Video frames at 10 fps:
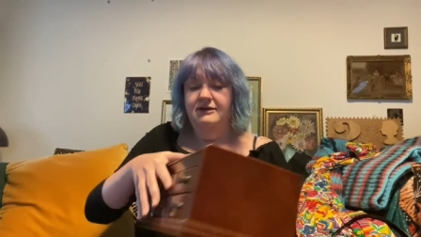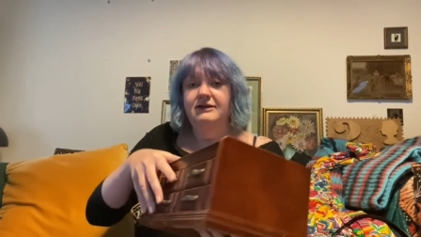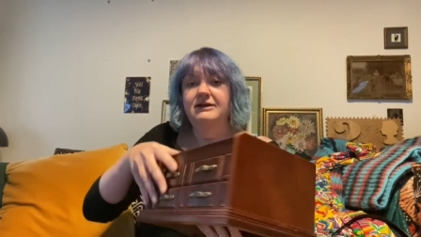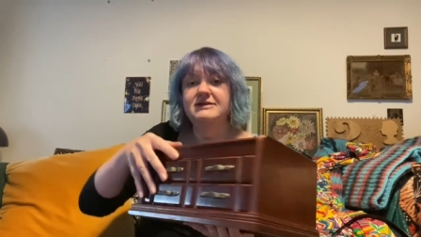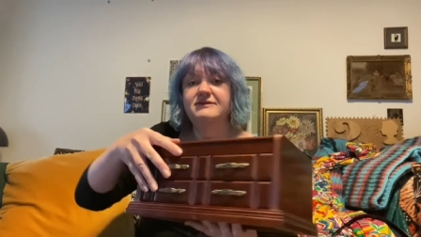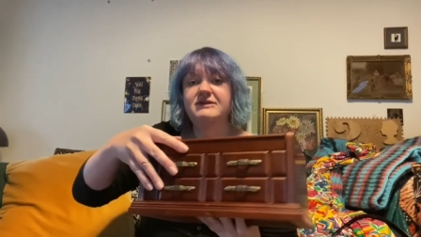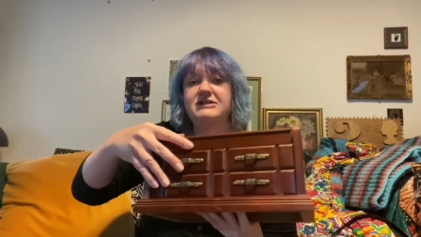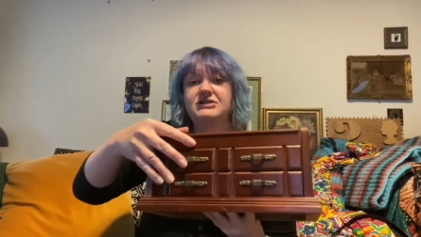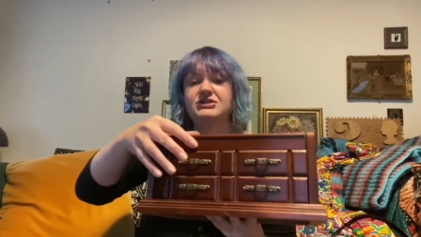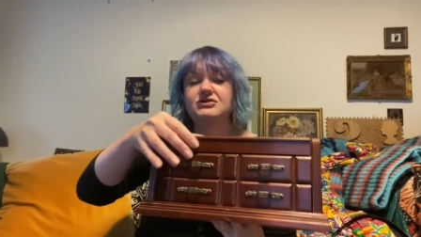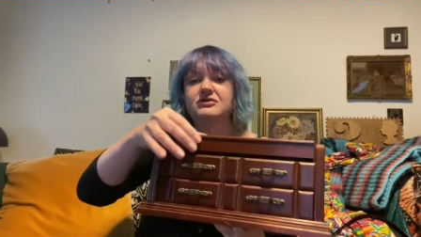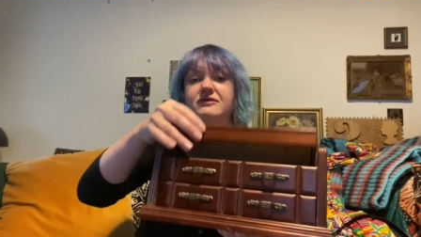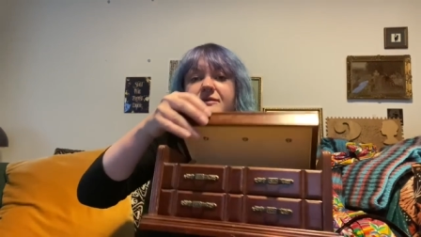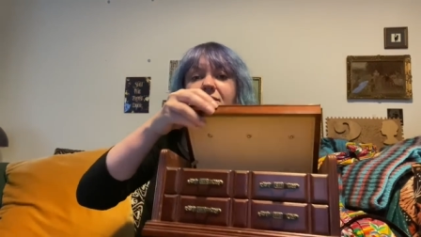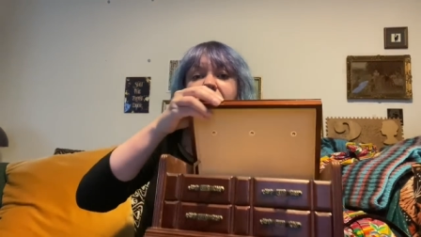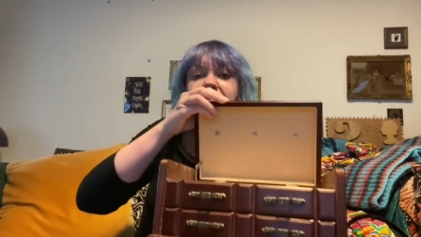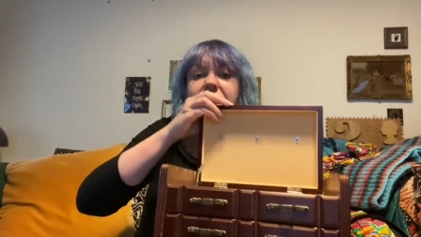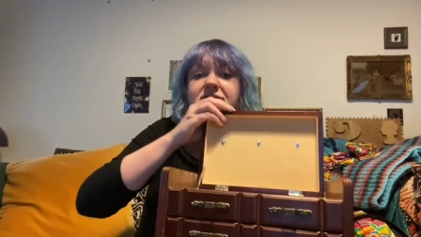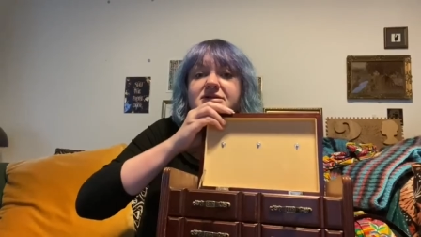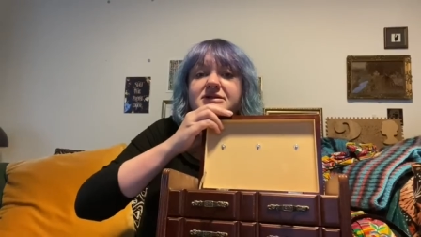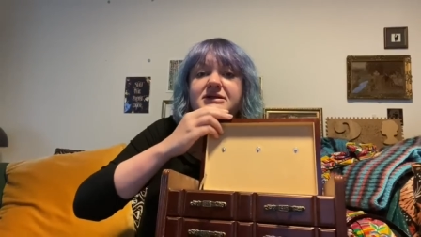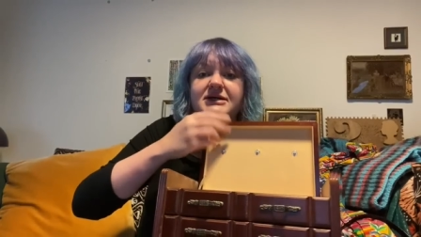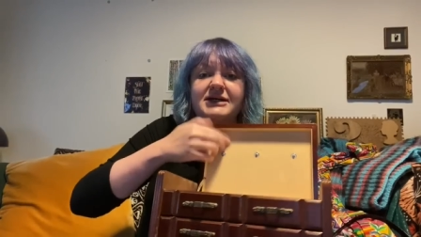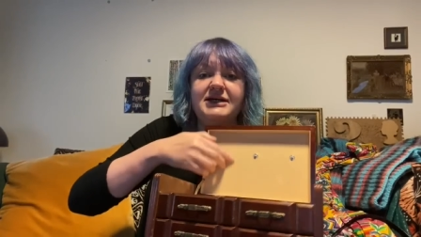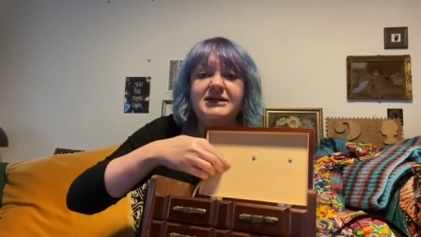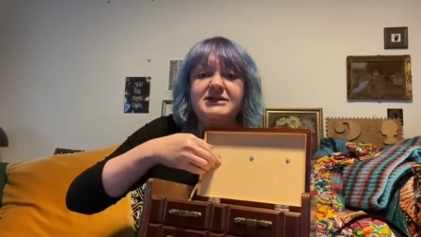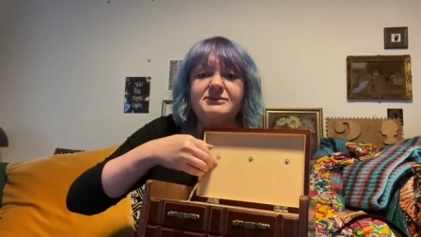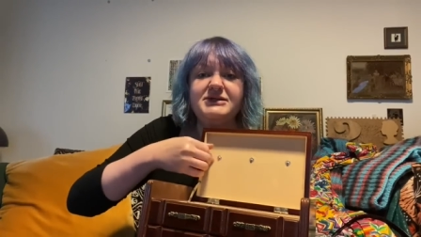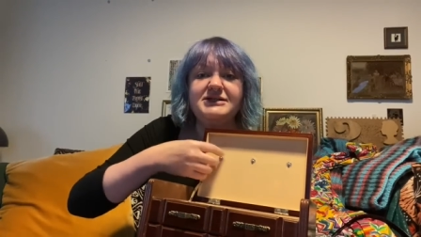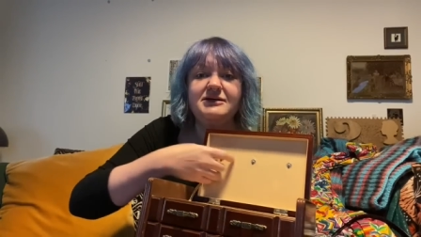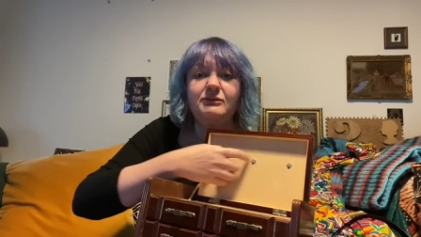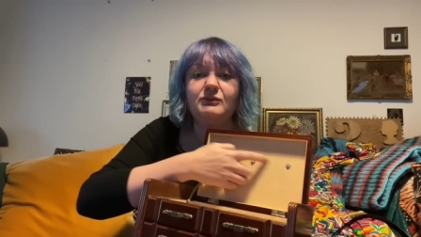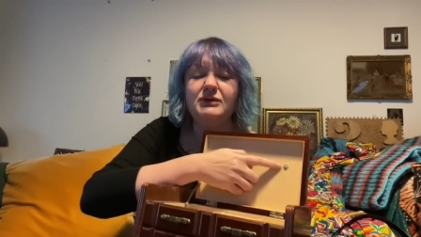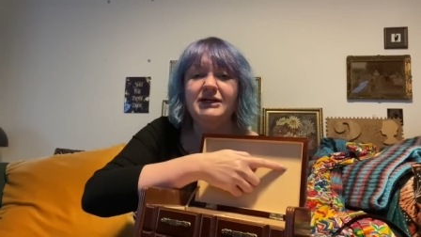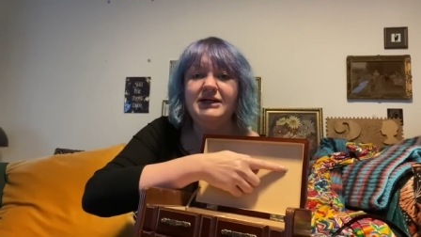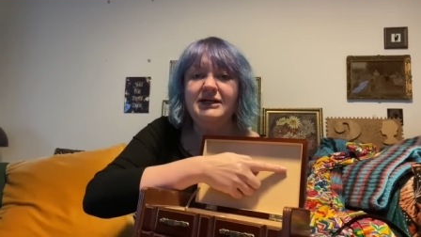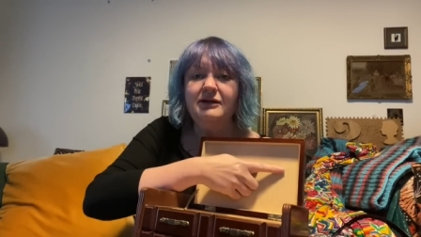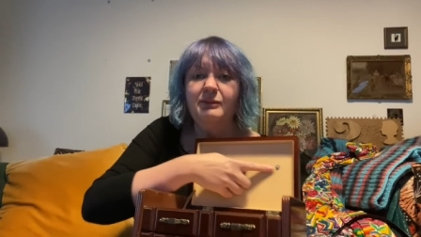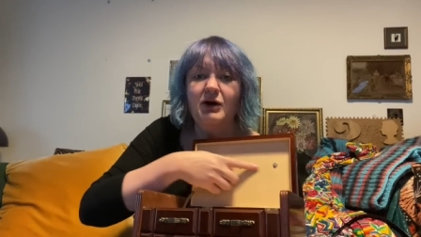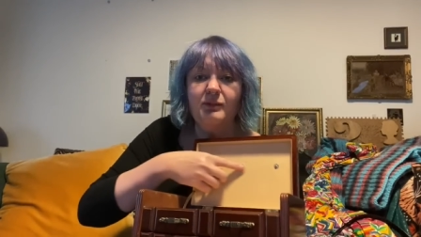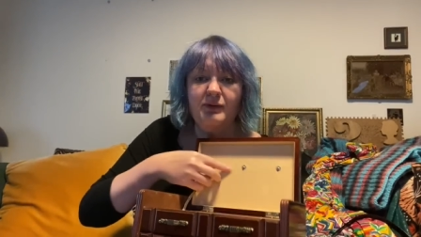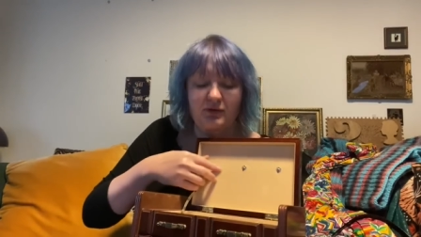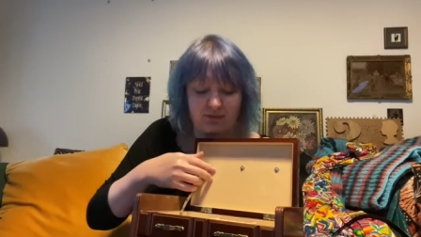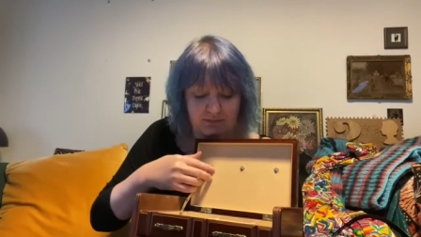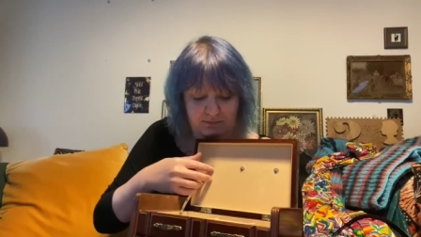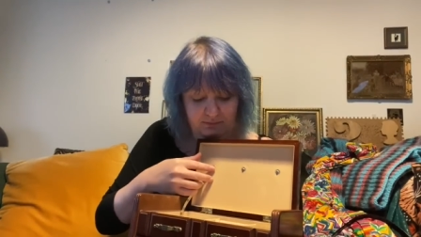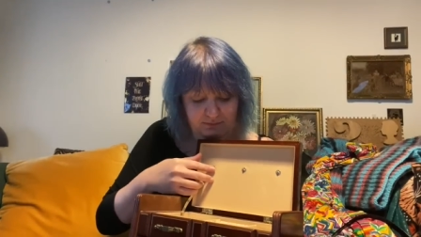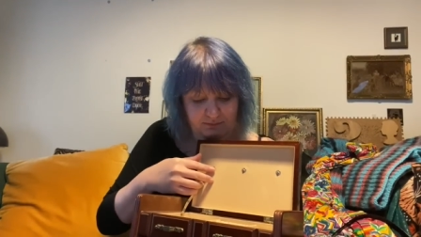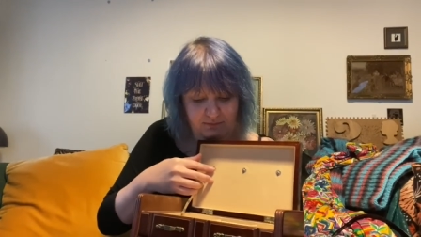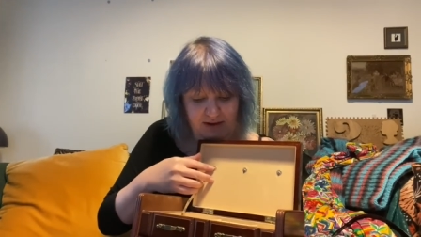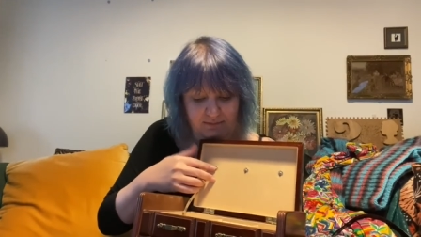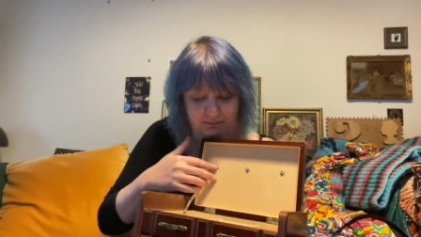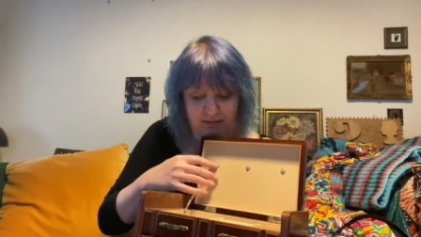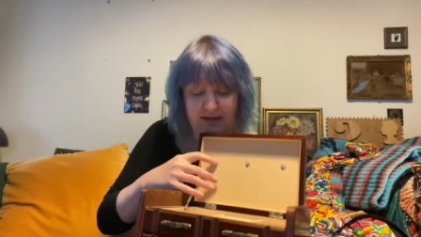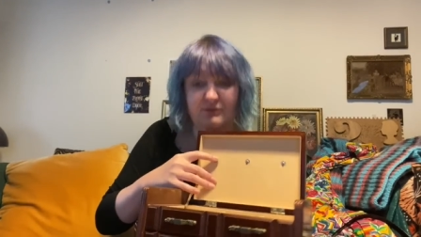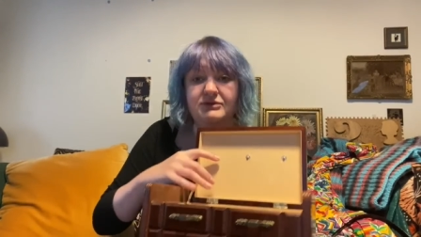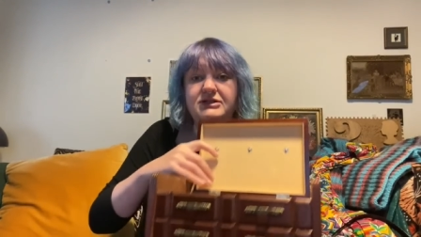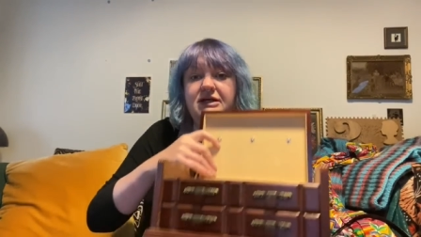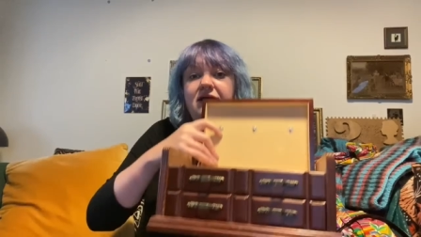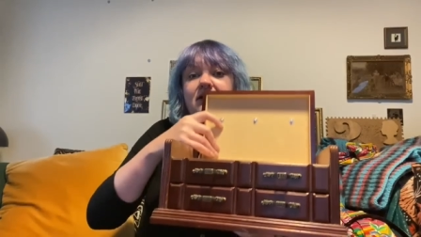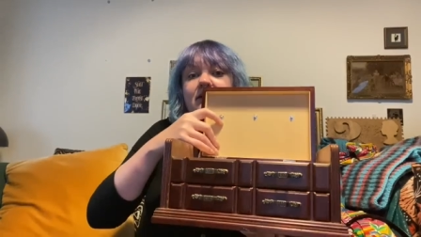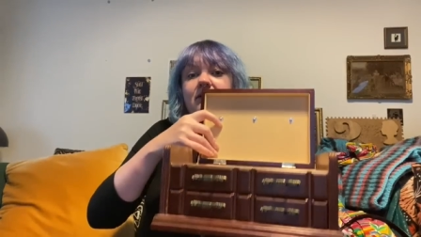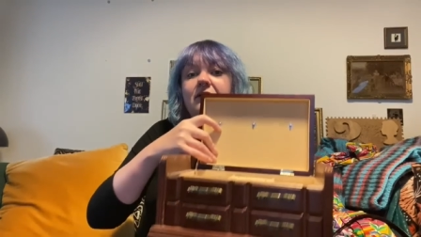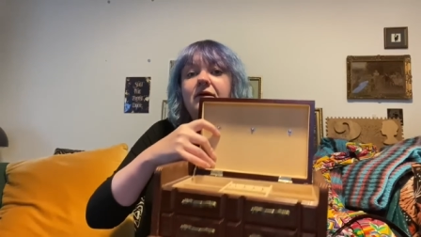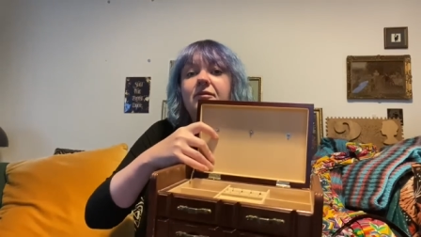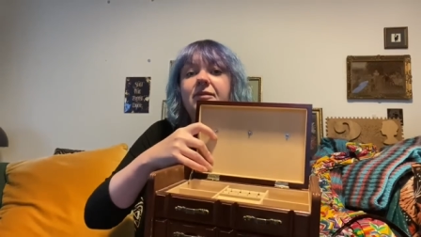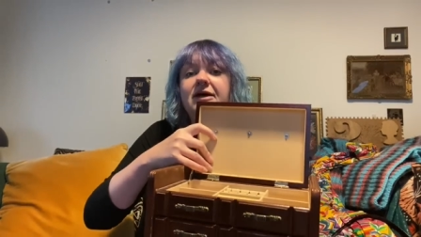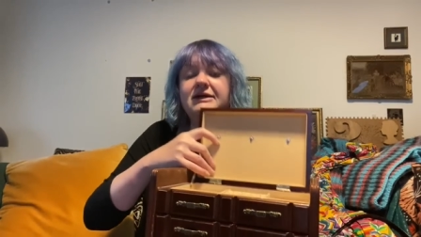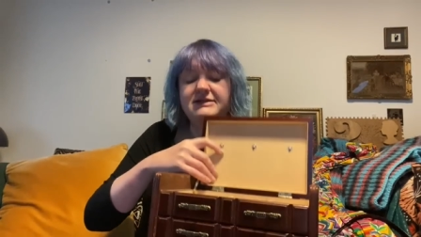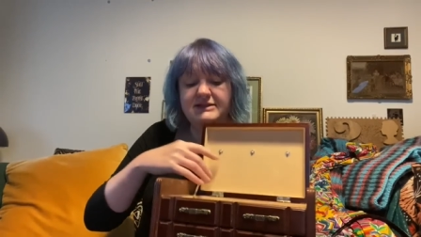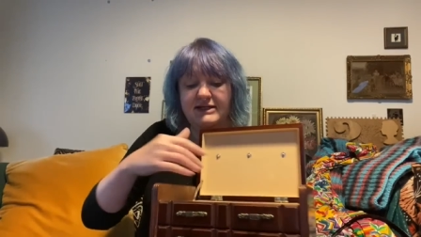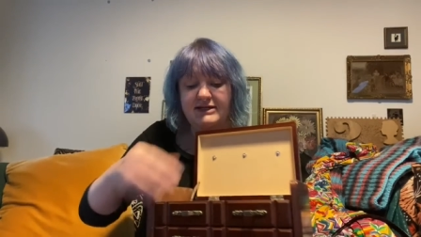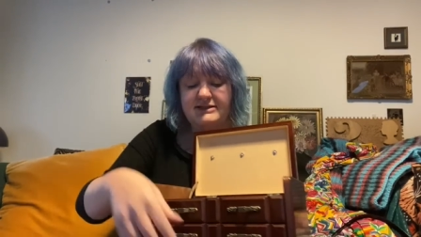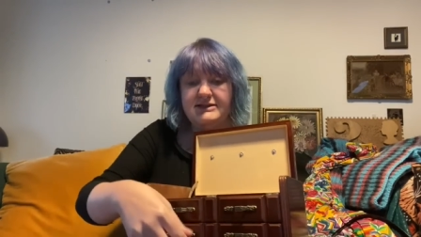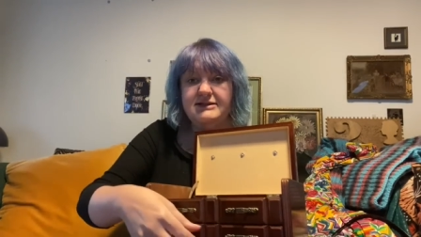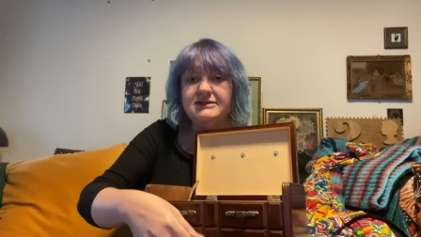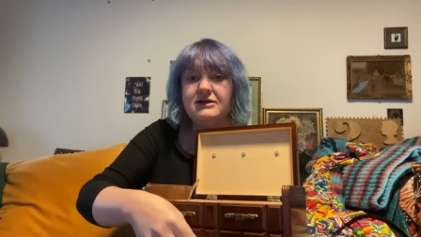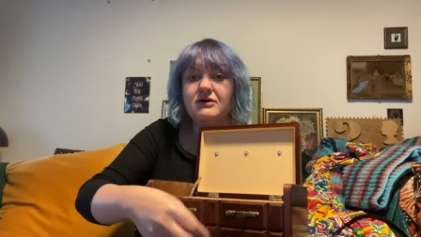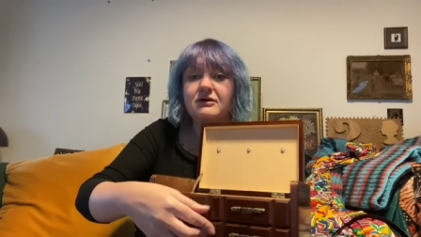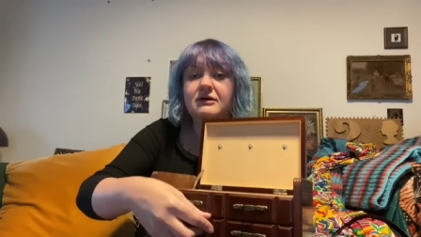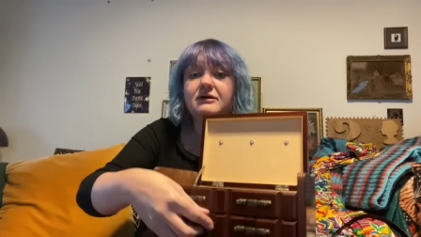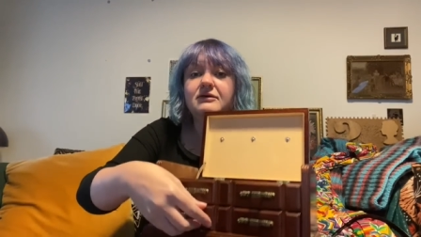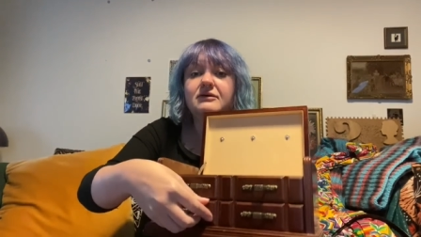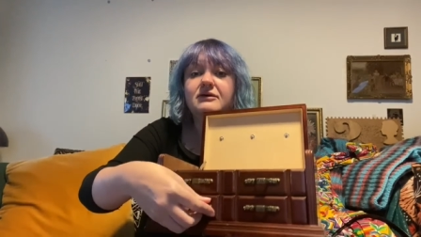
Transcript: Nice vintage jewellery box. It is missing like a little pop-on pouch there, but it's nice and it's got a